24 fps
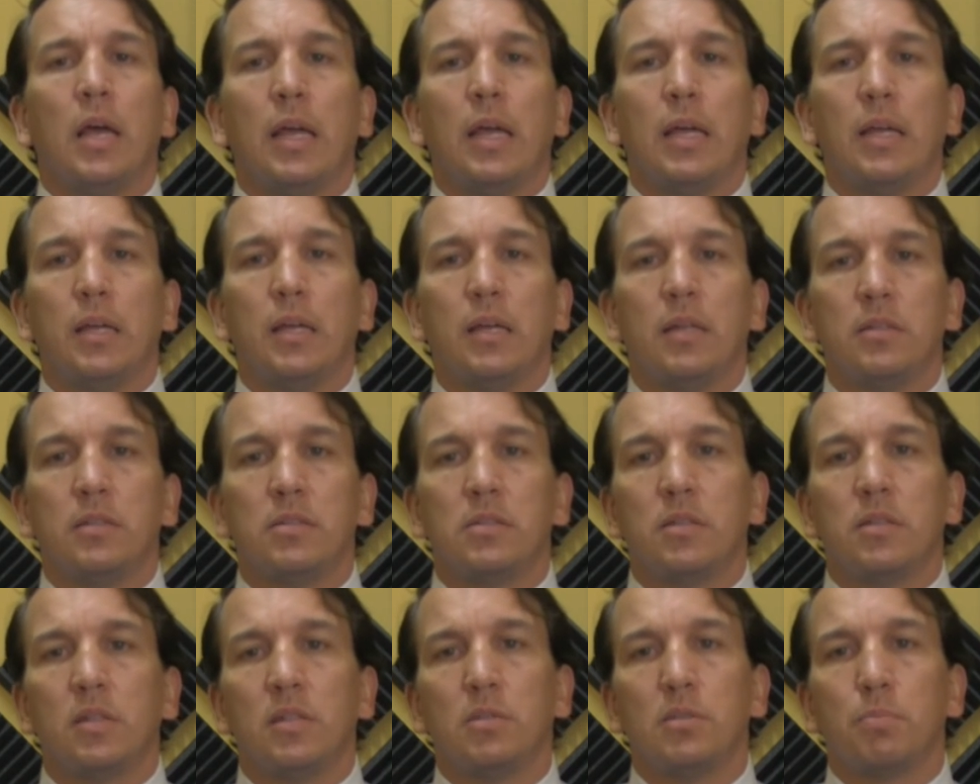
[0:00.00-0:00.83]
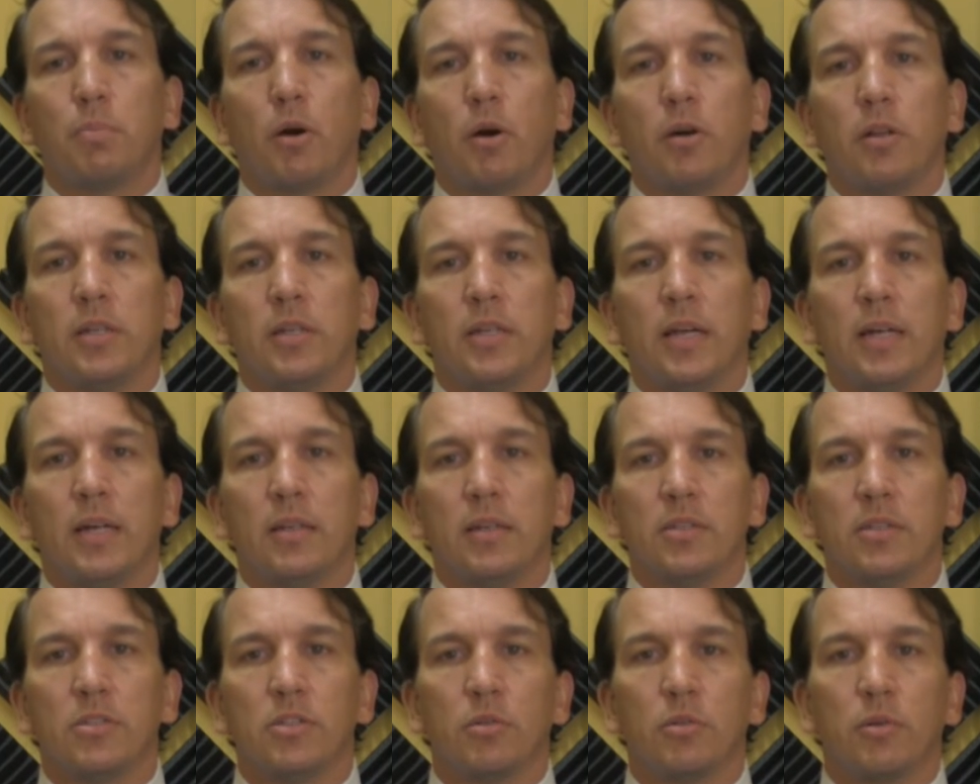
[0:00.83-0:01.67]
it's part of the
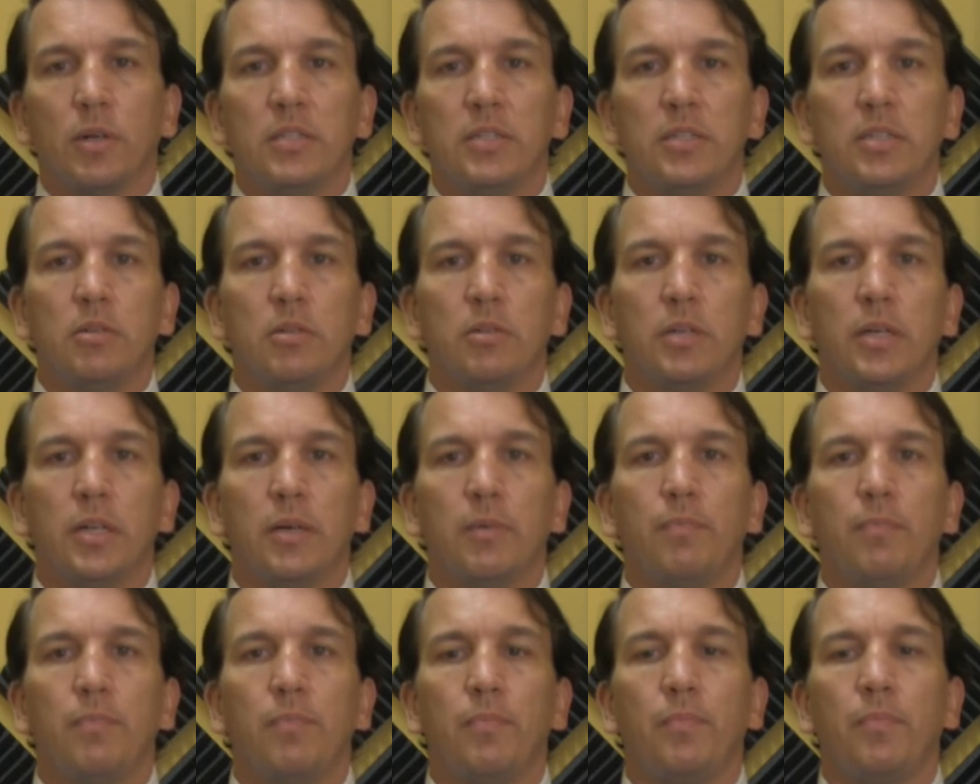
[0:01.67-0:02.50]
diagnostic criteria.